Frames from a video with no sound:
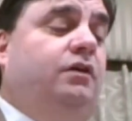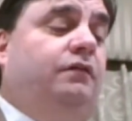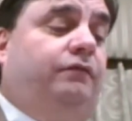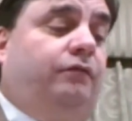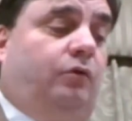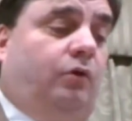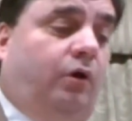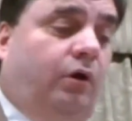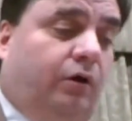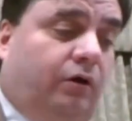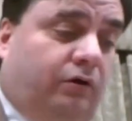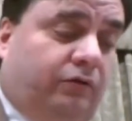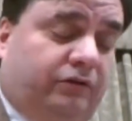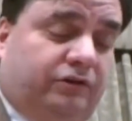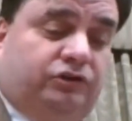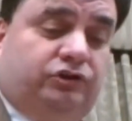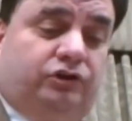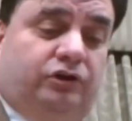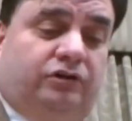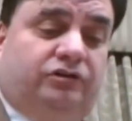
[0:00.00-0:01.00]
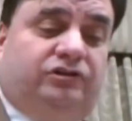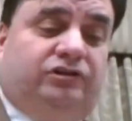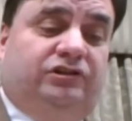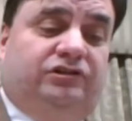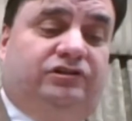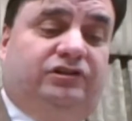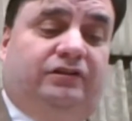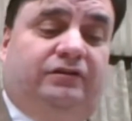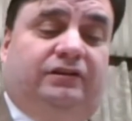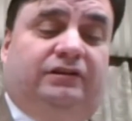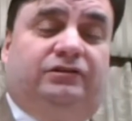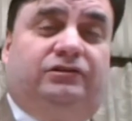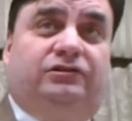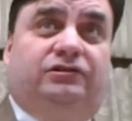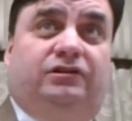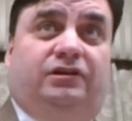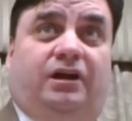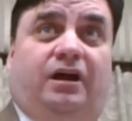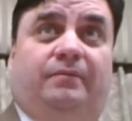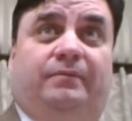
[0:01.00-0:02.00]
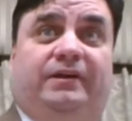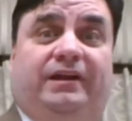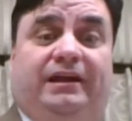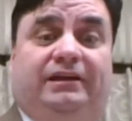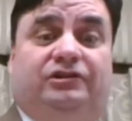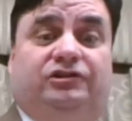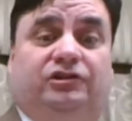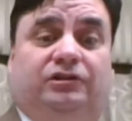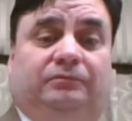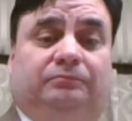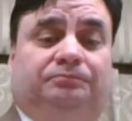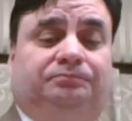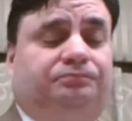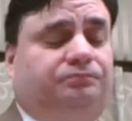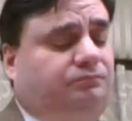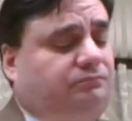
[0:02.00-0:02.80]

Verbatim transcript: for all the churches in this denomination.